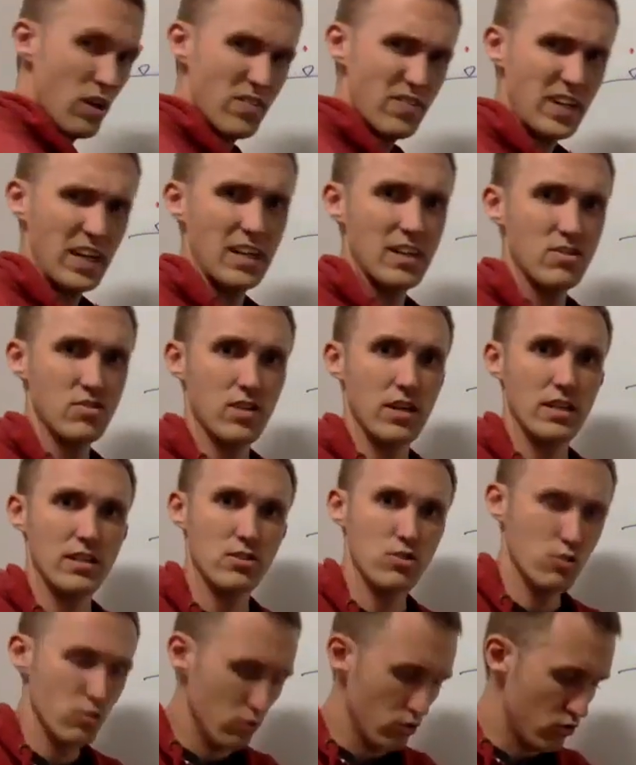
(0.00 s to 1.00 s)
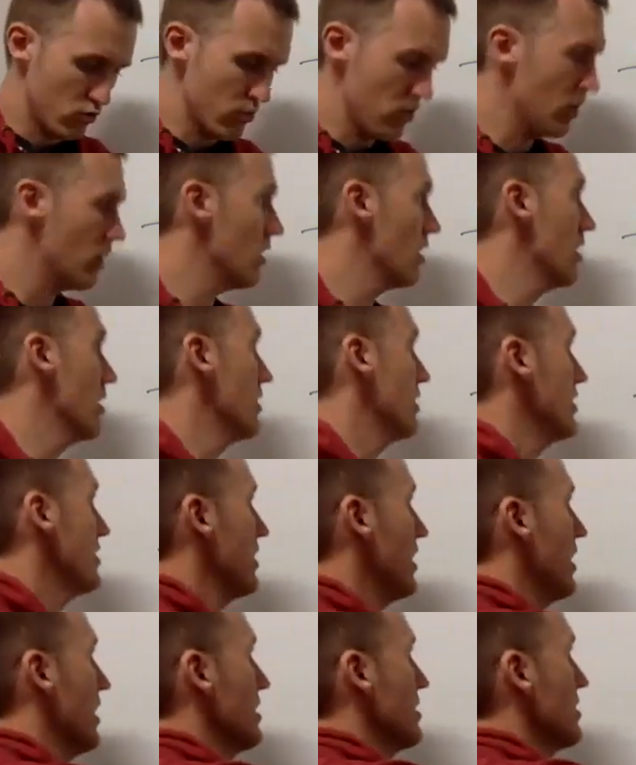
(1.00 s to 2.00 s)
I've kind of tried to draw the
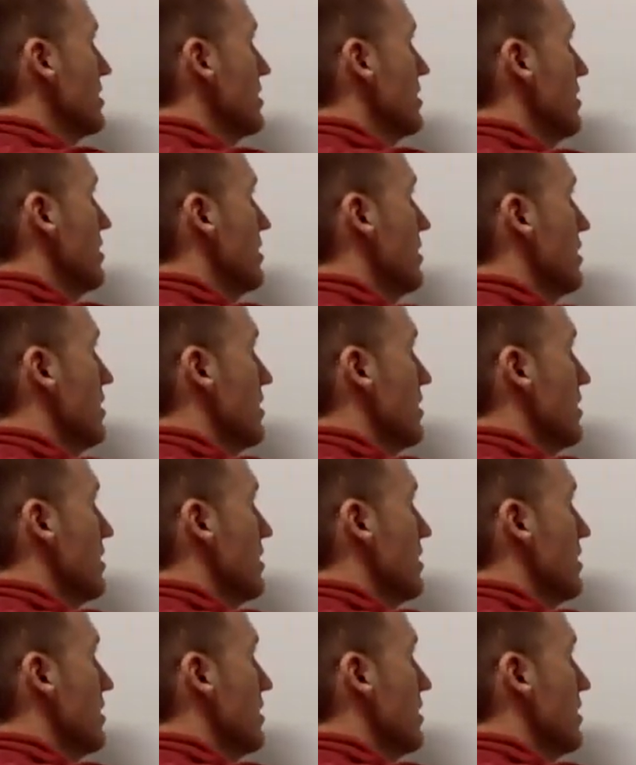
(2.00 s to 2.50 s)
dots